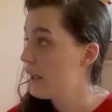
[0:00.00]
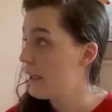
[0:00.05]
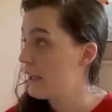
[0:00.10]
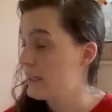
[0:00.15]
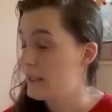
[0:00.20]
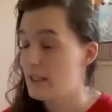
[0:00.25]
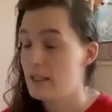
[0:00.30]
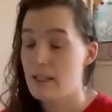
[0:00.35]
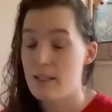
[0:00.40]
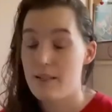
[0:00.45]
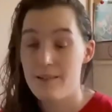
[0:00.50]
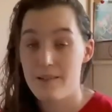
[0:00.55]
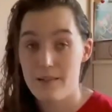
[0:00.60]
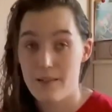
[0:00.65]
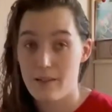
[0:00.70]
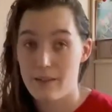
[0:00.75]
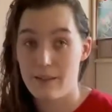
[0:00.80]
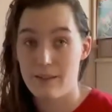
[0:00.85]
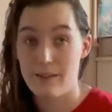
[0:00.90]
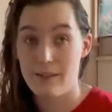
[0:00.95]
can get
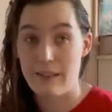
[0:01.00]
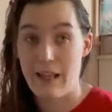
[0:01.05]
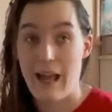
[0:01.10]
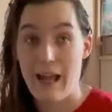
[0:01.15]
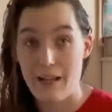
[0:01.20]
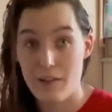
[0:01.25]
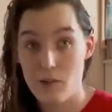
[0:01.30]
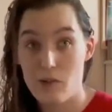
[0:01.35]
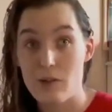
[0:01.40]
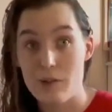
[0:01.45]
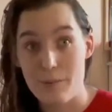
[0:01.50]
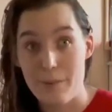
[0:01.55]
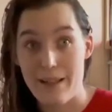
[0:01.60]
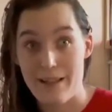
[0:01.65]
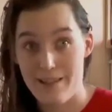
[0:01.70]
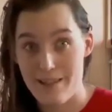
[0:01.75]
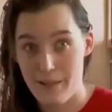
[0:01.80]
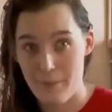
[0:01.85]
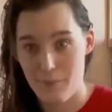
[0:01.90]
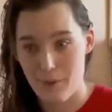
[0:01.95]
started on the actual
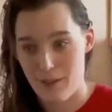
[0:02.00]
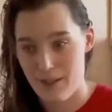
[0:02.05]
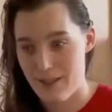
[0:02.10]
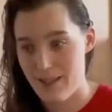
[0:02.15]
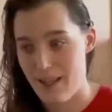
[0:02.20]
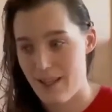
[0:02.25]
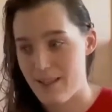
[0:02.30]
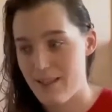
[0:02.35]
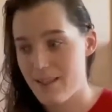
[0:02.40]
painting process.